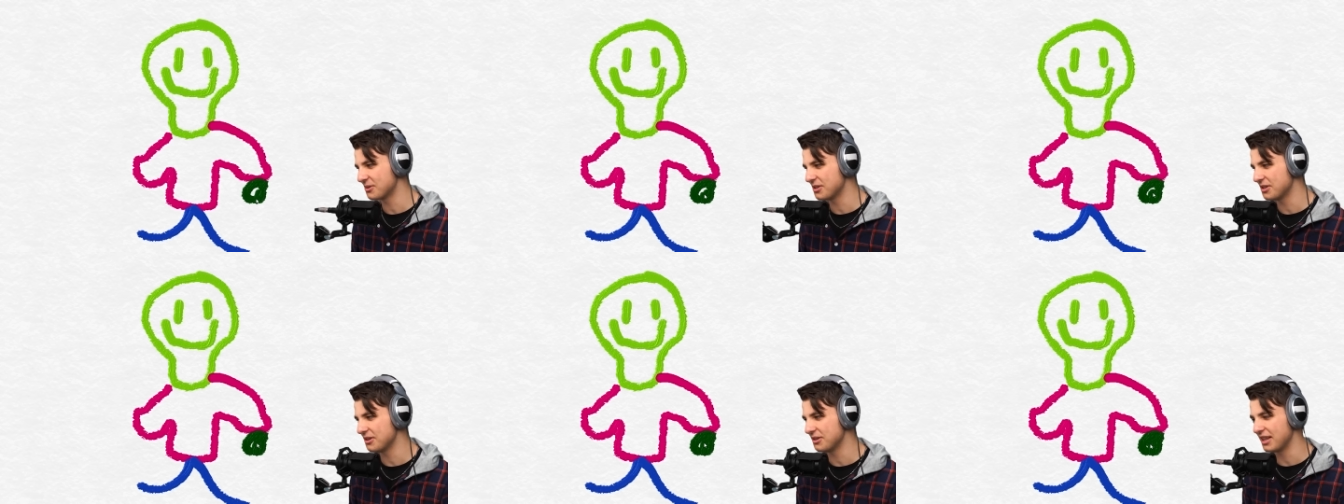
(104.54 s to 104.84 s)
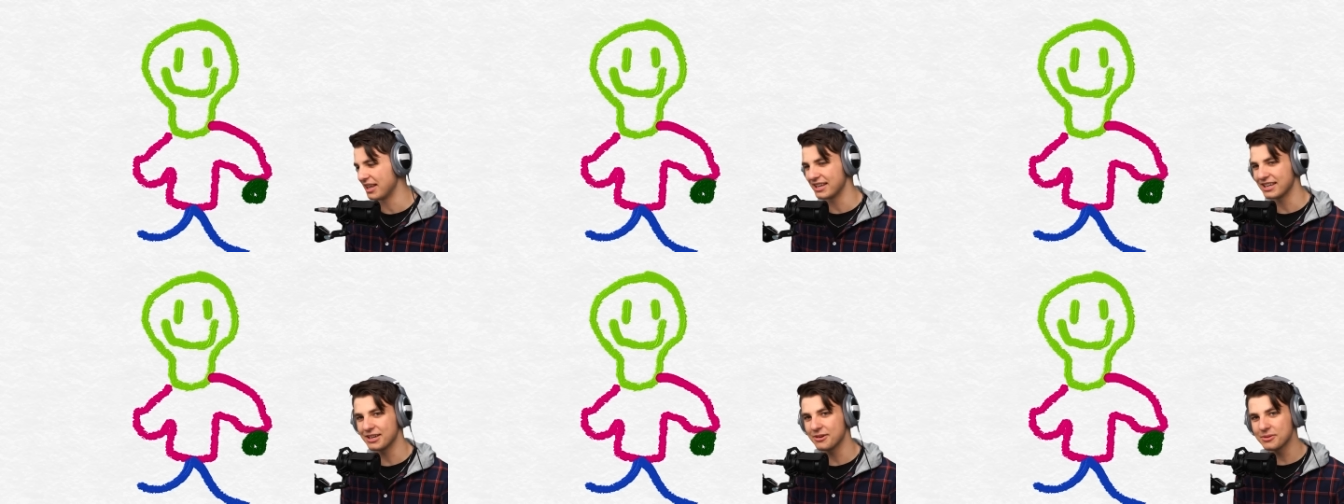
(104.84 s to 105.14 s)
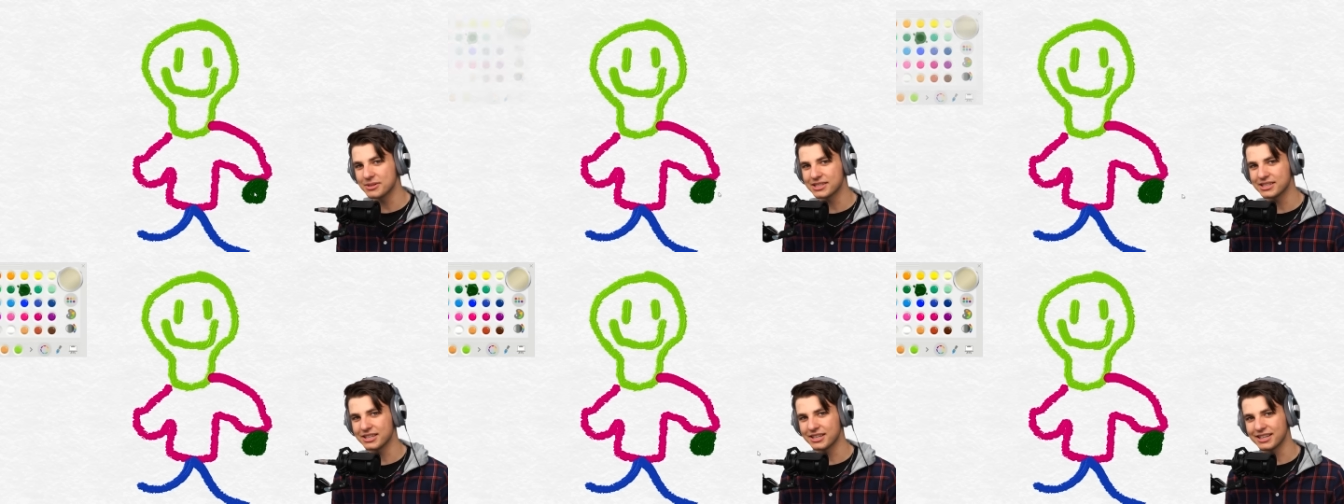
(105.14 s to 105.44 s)
with you. Like, it
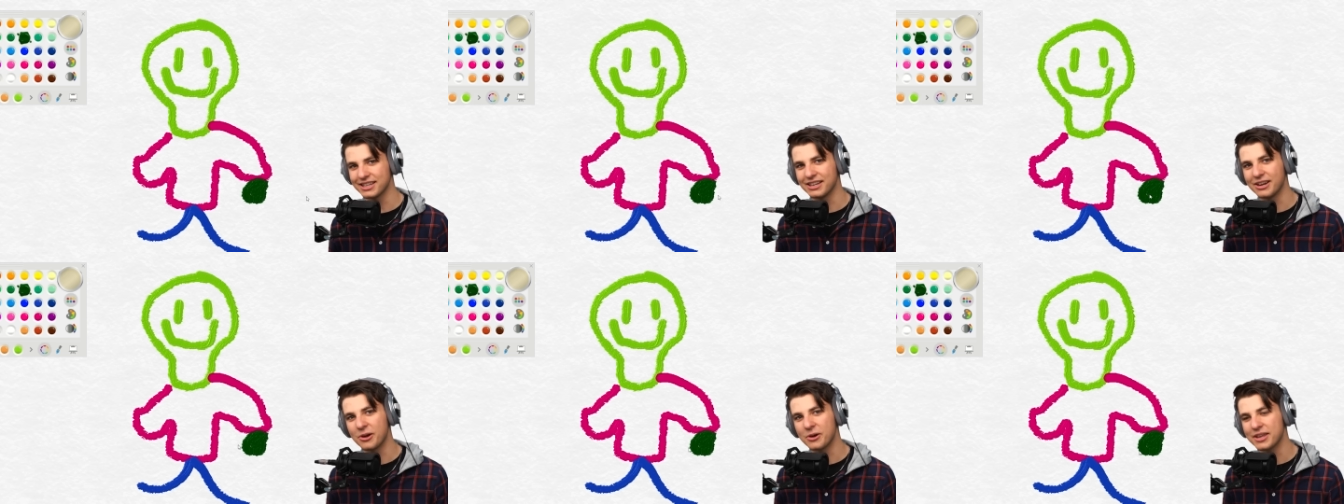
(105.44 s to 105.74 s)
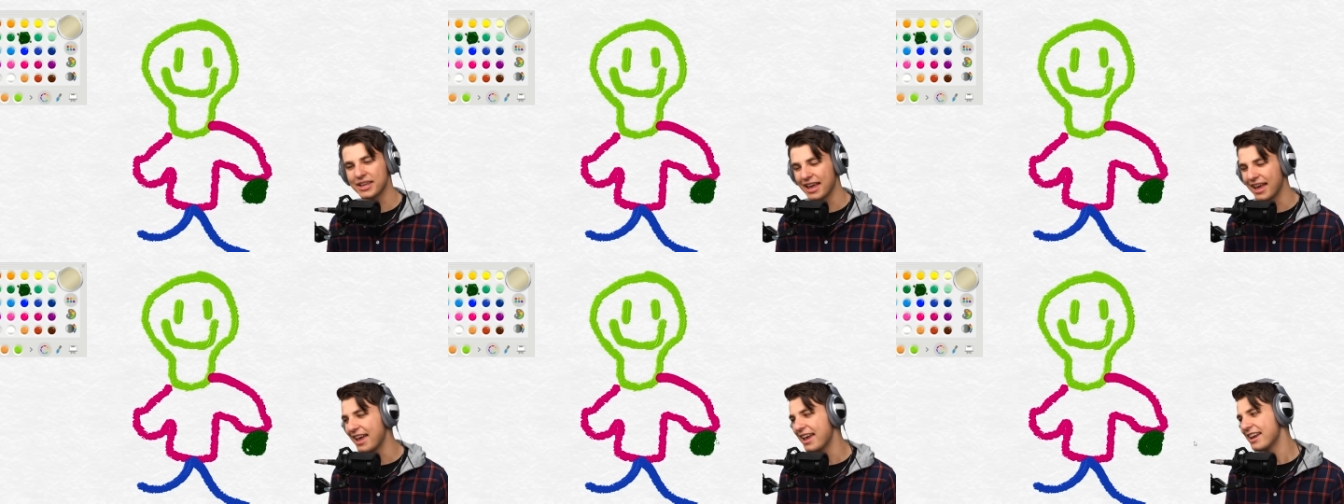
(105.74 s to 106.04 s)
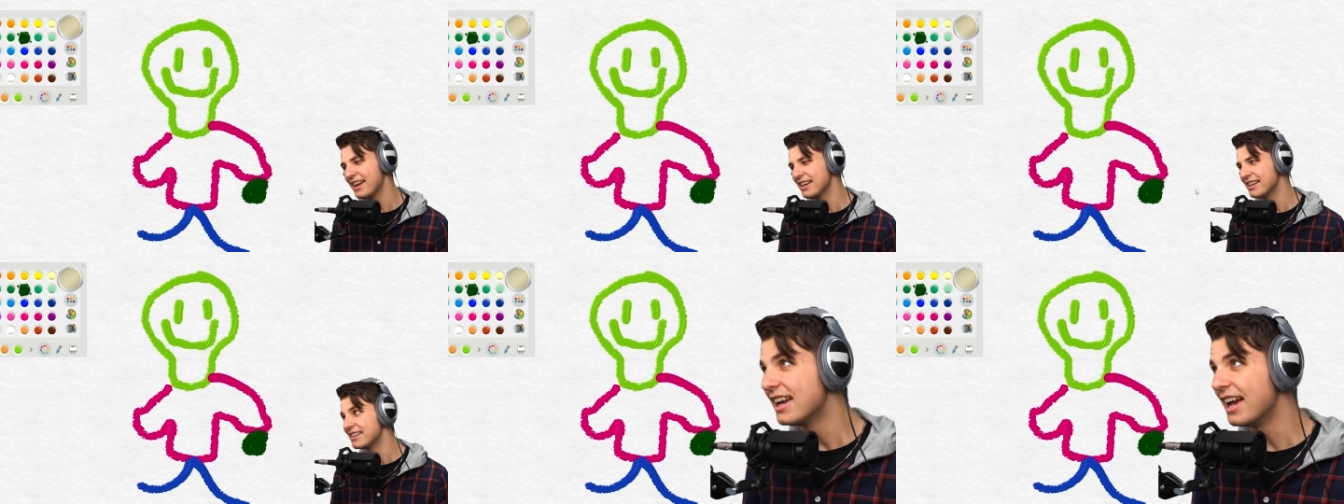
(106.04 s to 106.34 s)
was looking
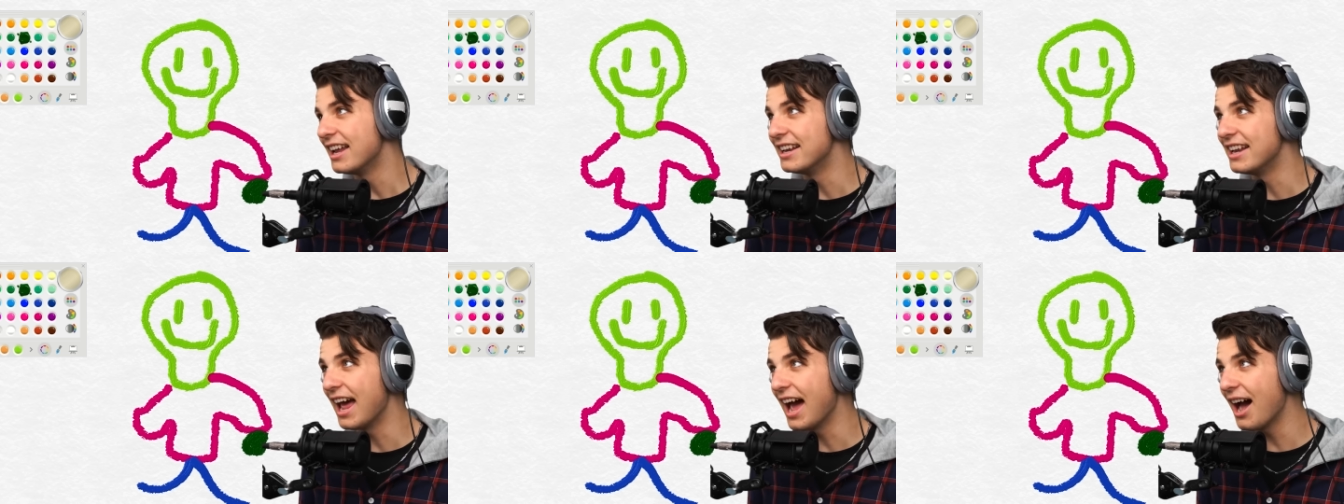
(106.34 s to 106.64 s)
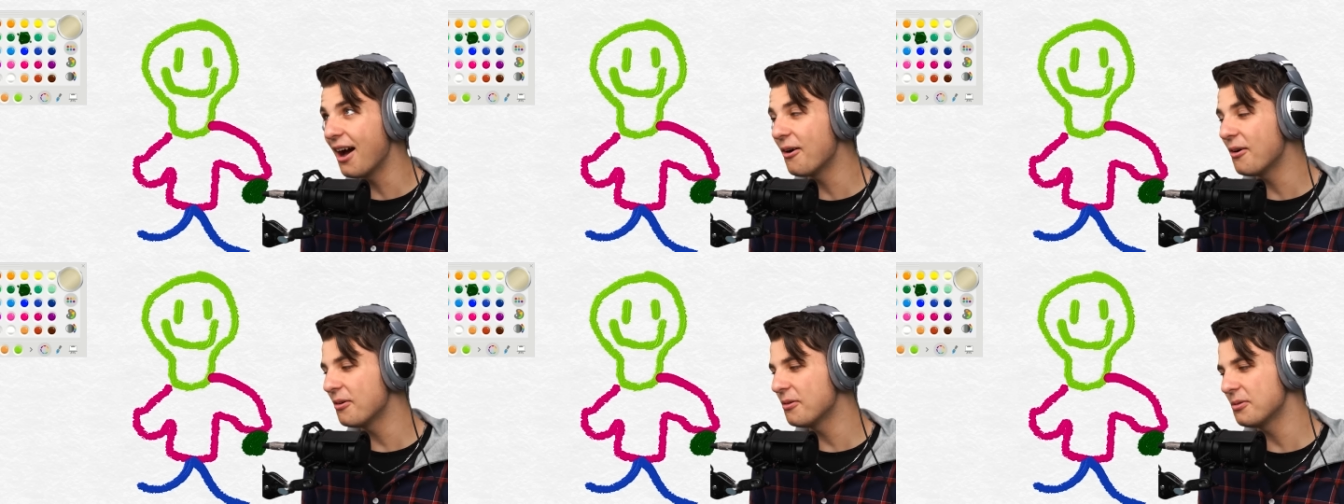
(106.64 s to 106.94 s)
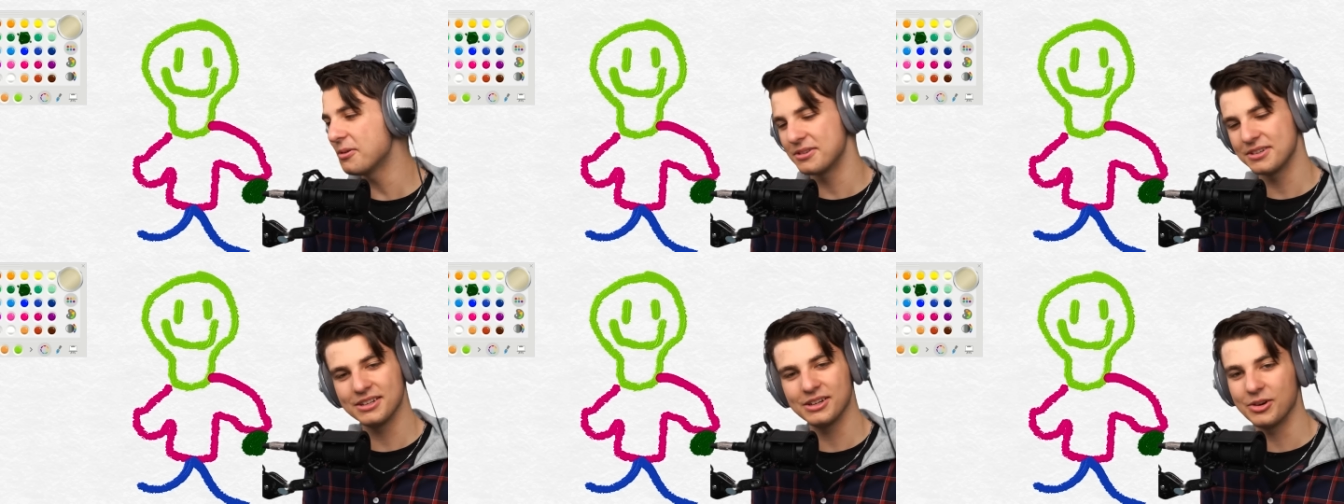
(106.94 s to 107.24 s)
okay, and now
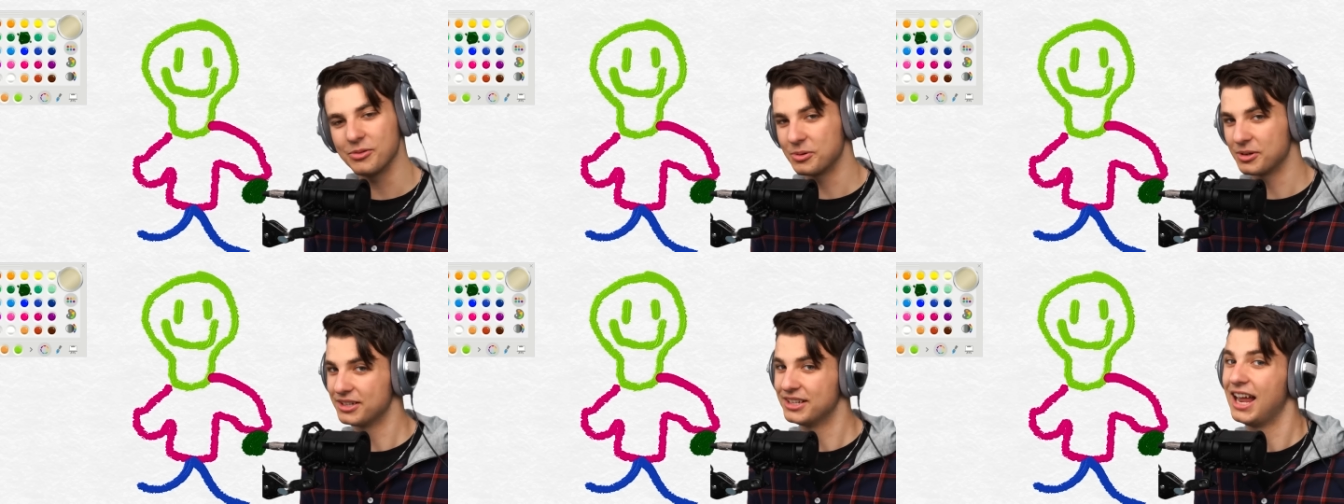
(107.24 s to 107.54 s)
we're we're